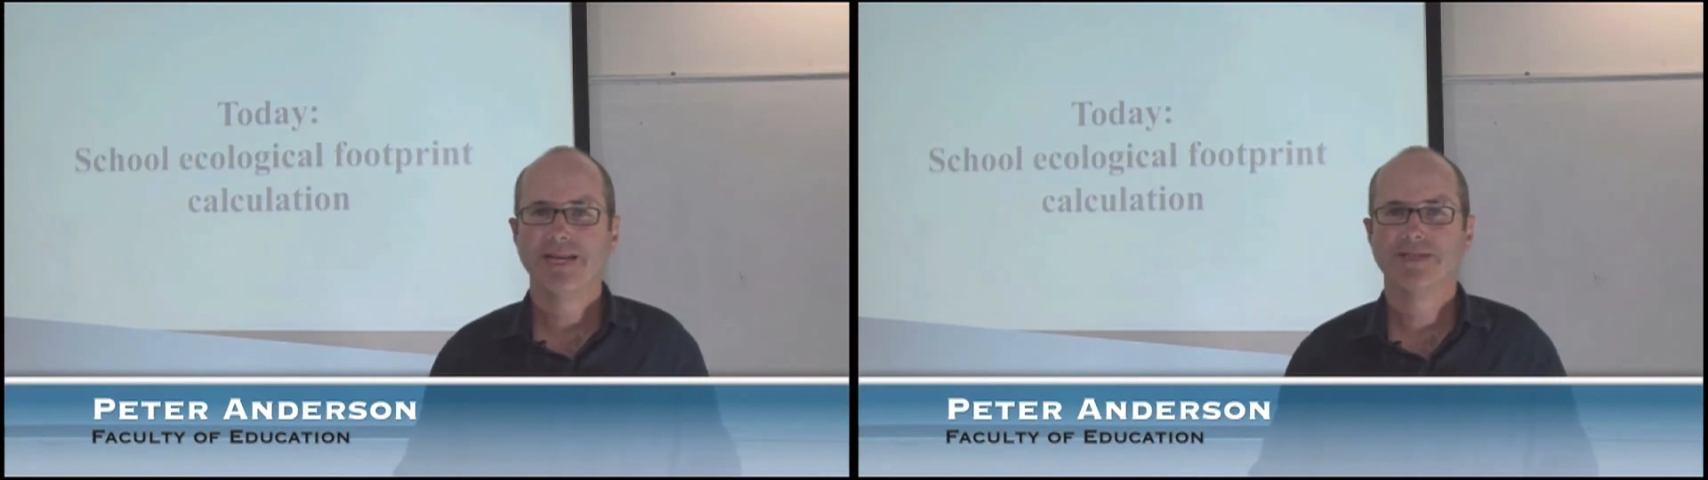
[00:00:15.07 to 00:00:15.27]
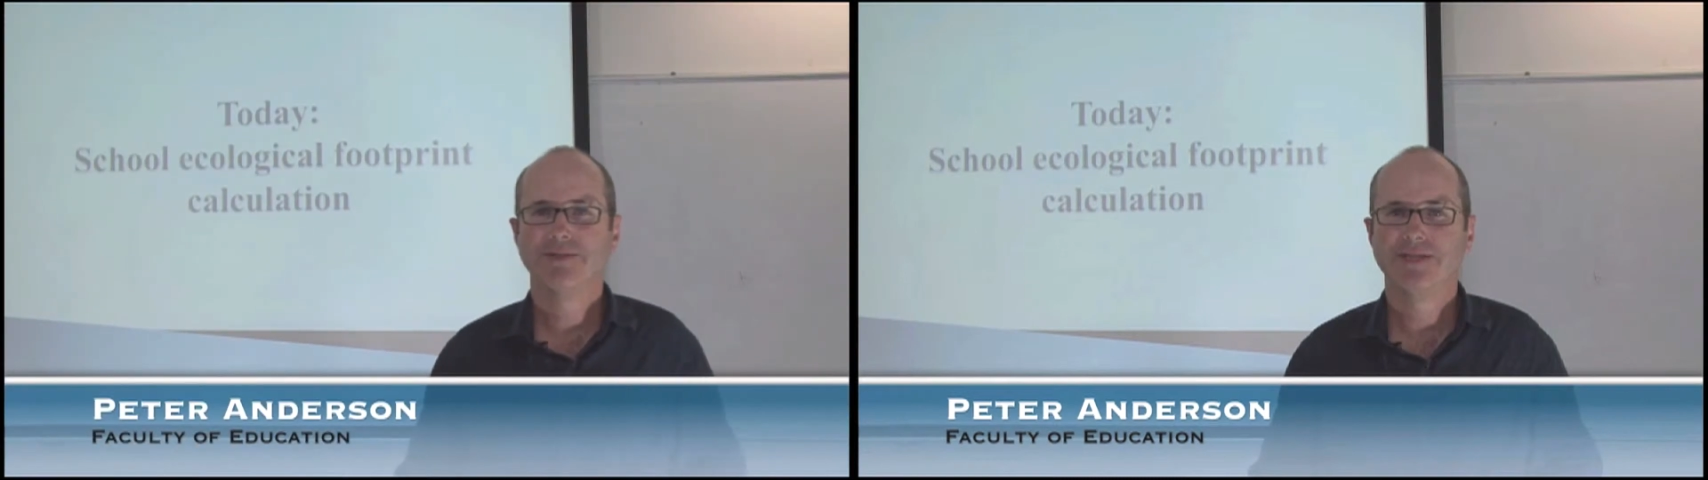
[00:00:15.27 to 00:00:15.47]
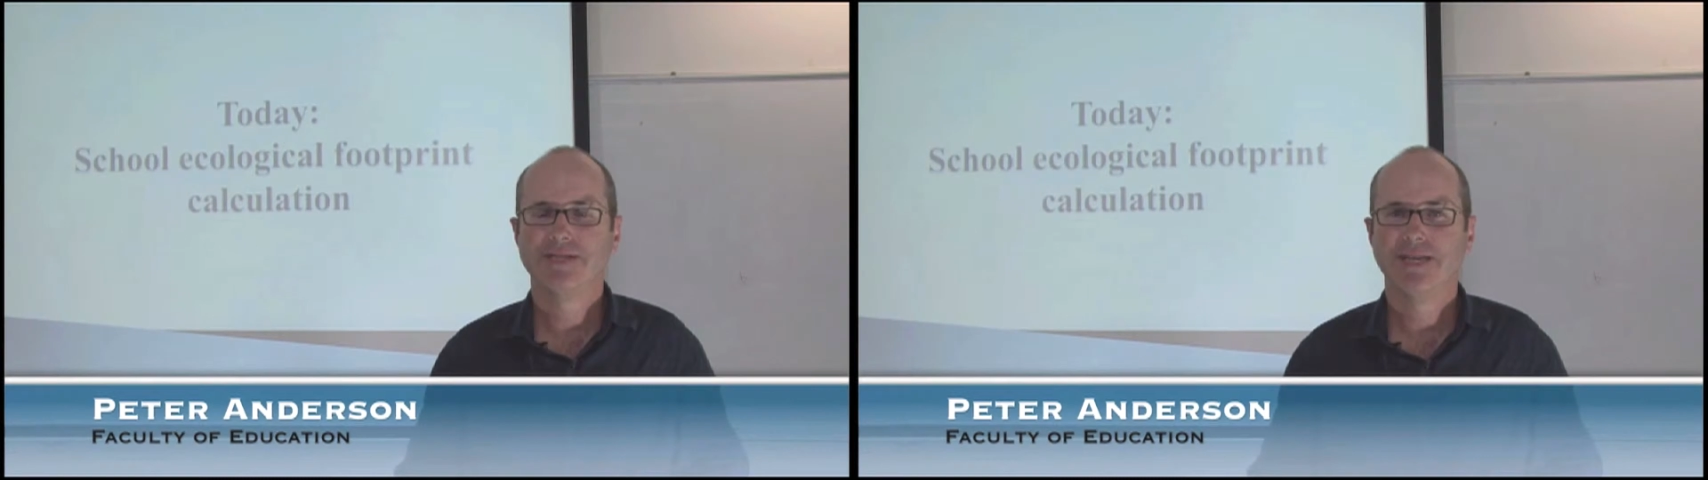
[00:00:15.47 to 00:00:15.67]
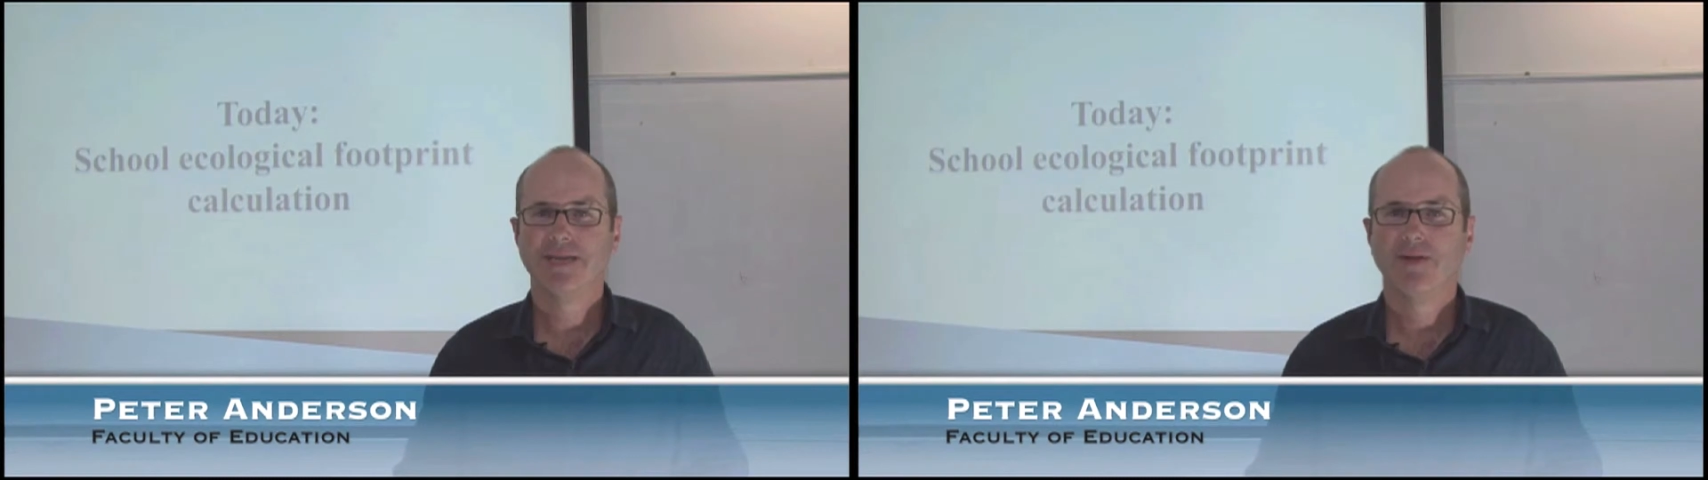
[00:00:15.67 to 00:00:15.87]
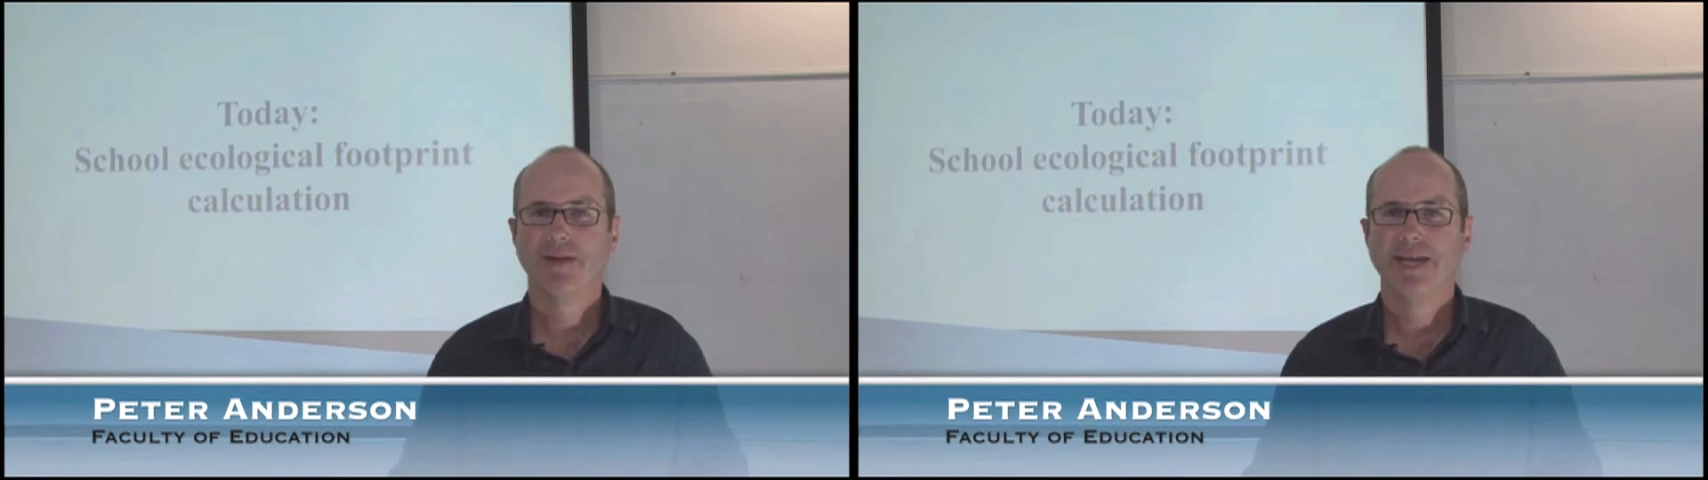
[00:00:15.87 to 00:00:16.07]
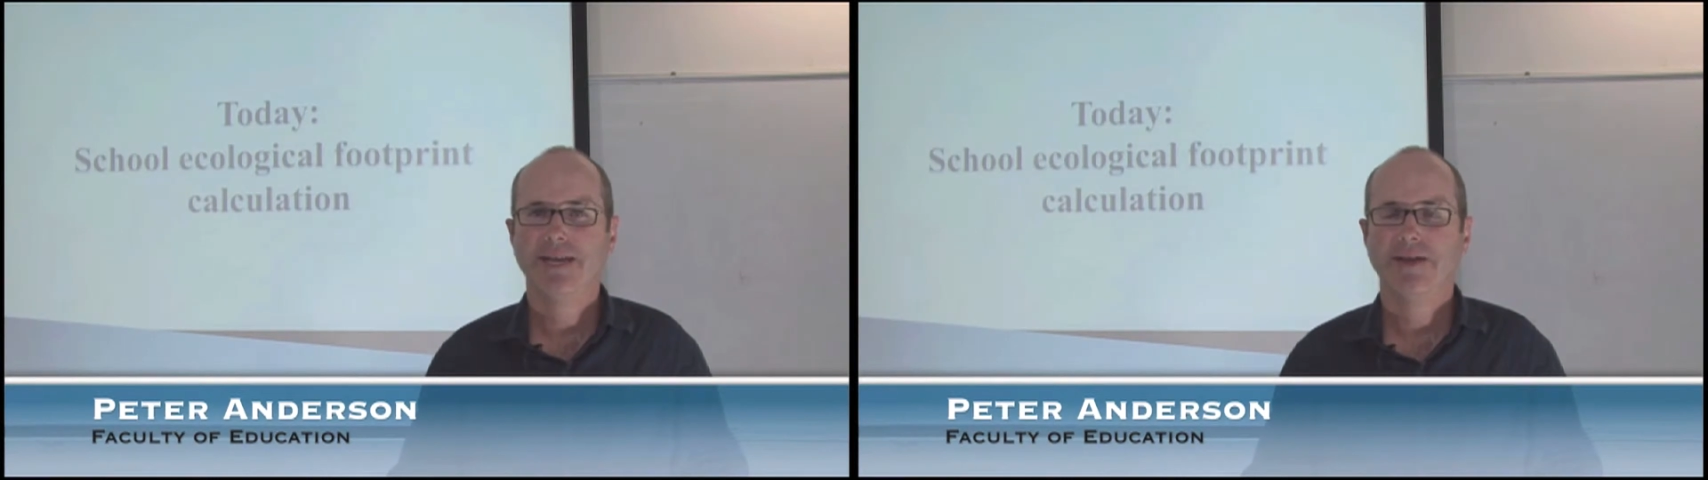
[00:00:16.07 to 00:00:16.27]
It's good to see you all again,